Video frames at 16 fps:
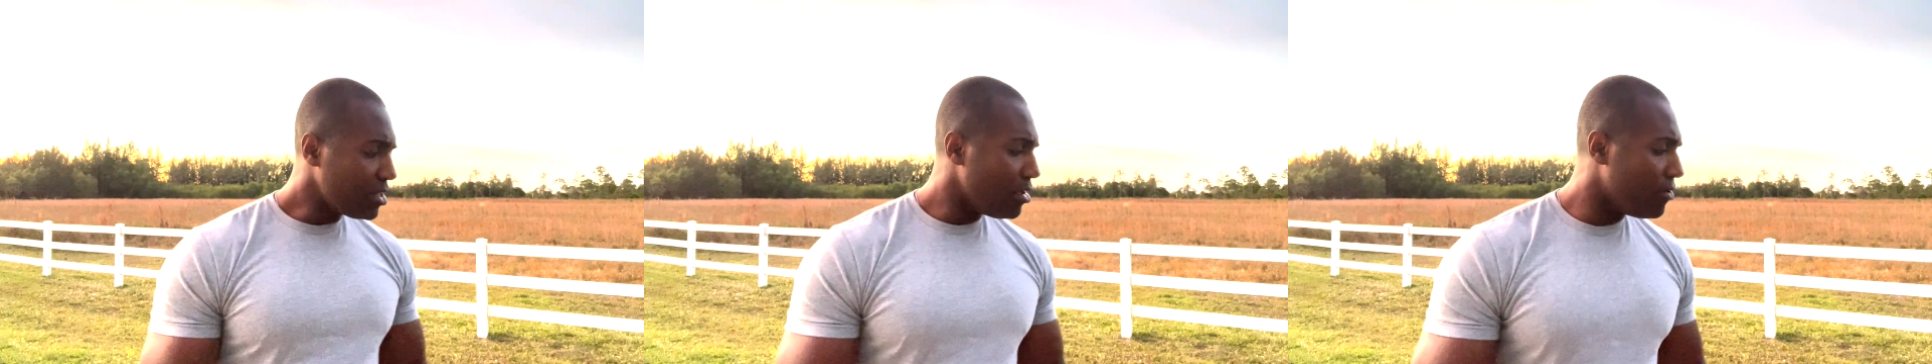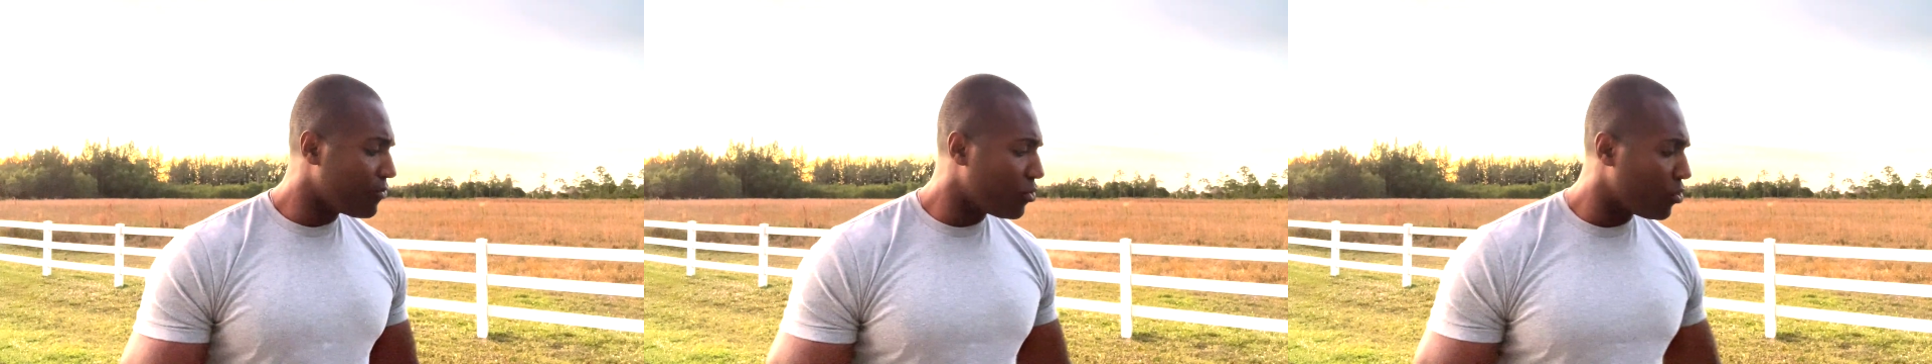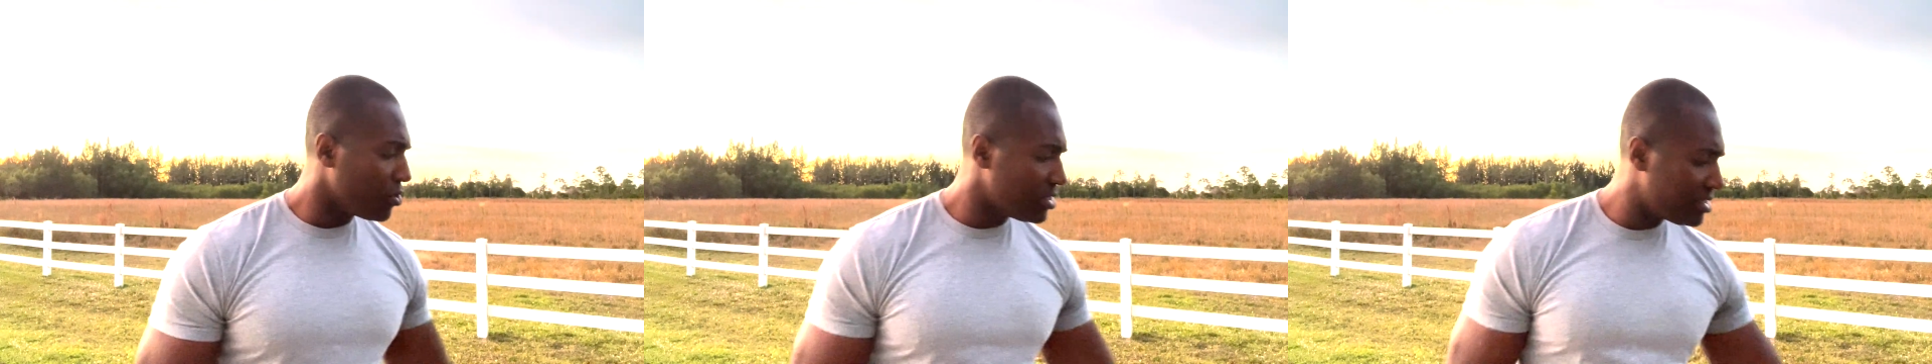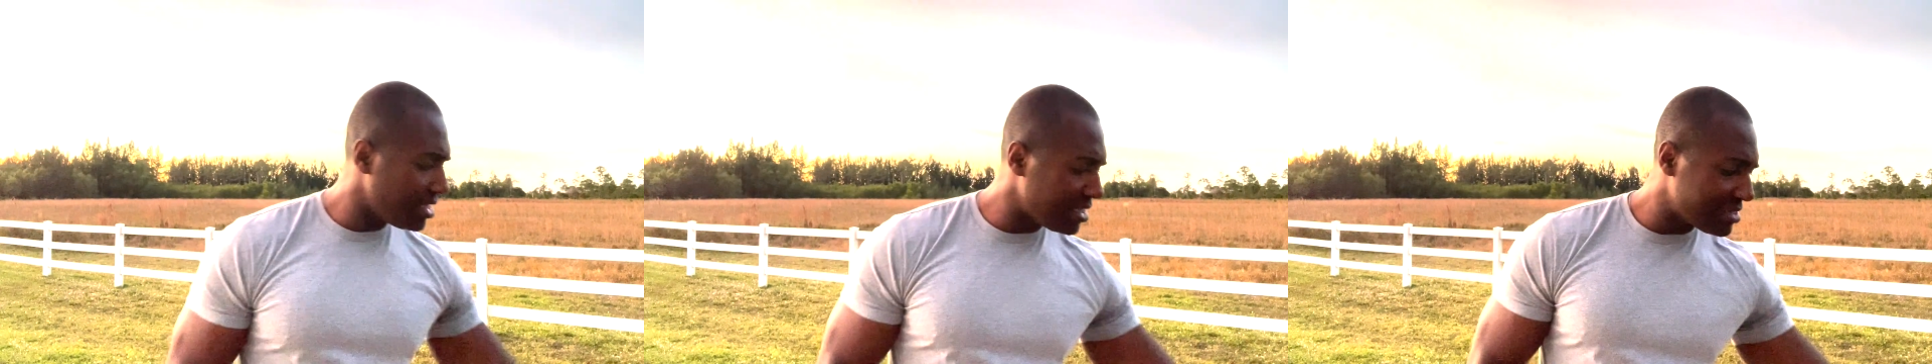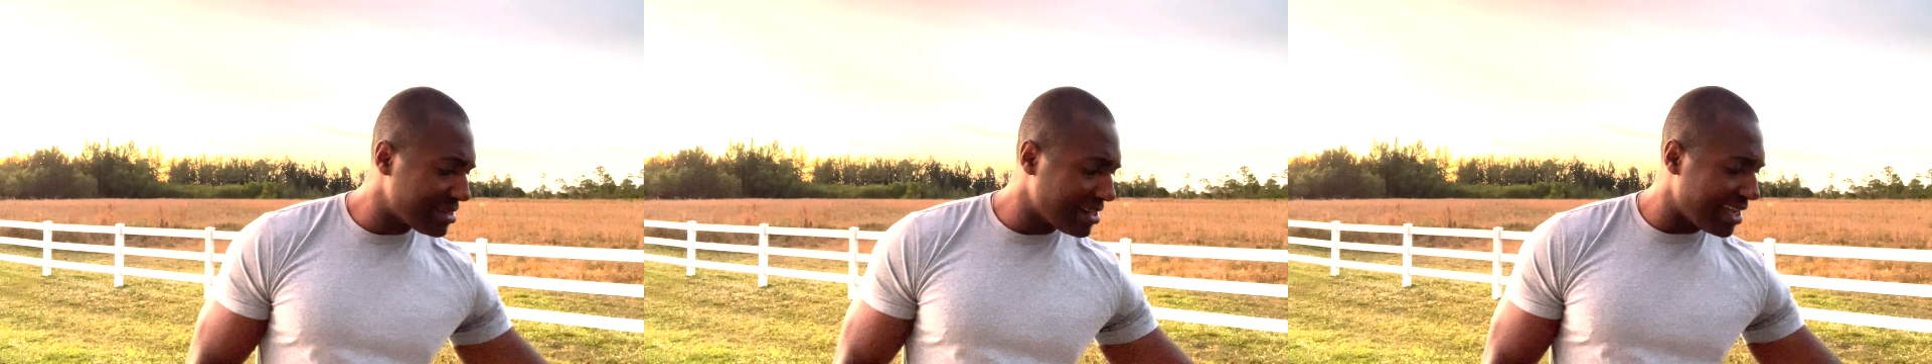Of course,
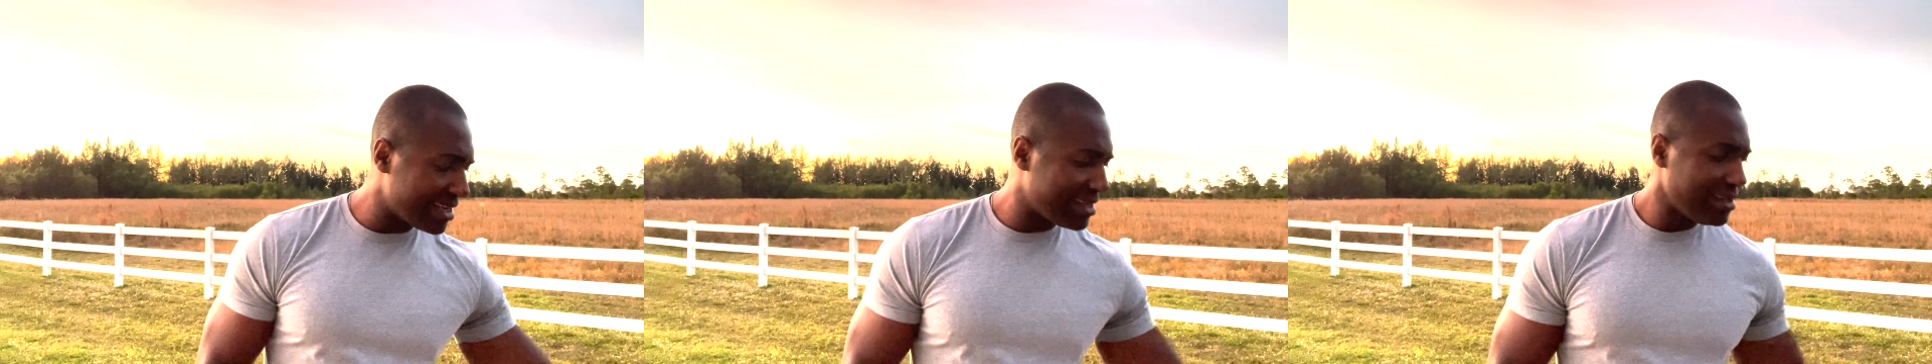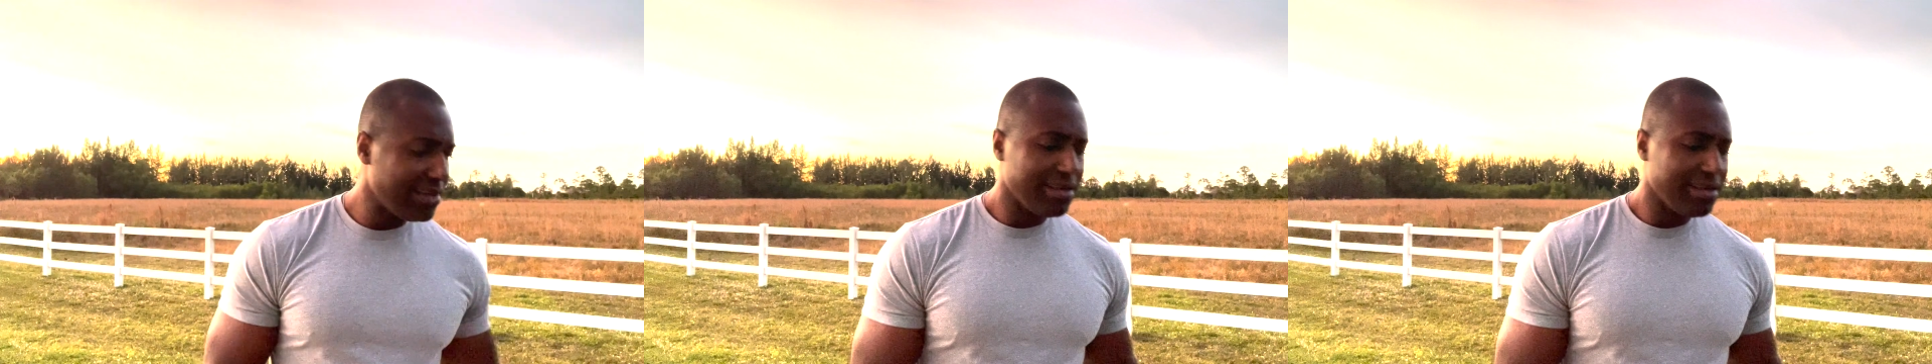things like